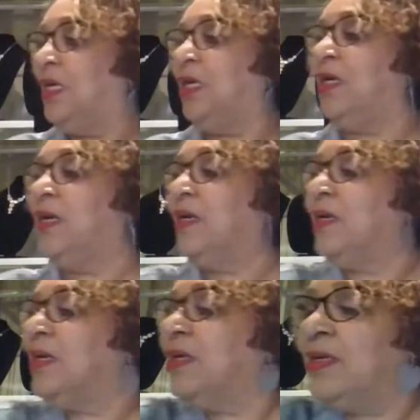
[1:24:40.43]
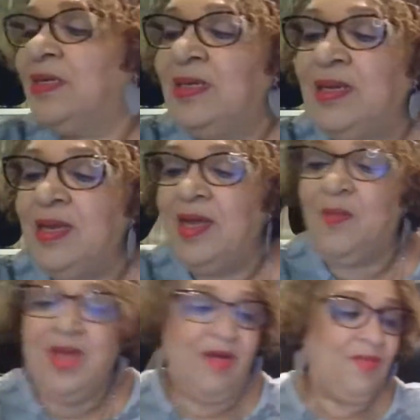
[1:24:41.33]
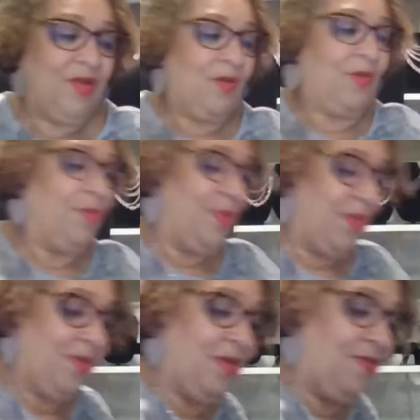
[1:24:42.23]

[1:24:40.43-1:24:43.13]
Okay. I'm going to have to hold them. I don't have